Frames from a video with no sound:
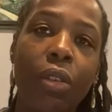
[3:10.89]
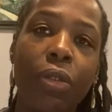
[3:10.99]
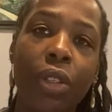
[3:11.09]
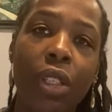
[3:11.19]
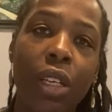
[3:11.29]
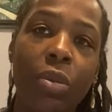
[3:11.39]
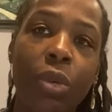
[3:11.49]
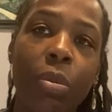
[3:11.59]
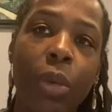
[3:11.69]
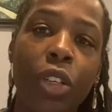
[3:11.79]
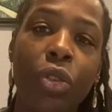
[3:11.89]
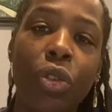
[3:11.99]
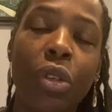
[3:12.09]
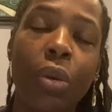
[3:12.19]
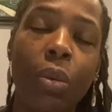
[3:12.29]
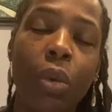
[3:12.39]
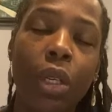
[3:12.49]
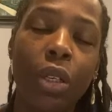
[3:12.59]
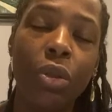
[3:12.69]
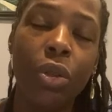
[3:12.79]
for desperate measures. What
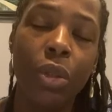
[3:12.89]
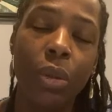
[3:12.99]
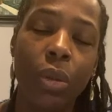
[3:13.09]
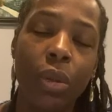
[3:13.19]
do you do?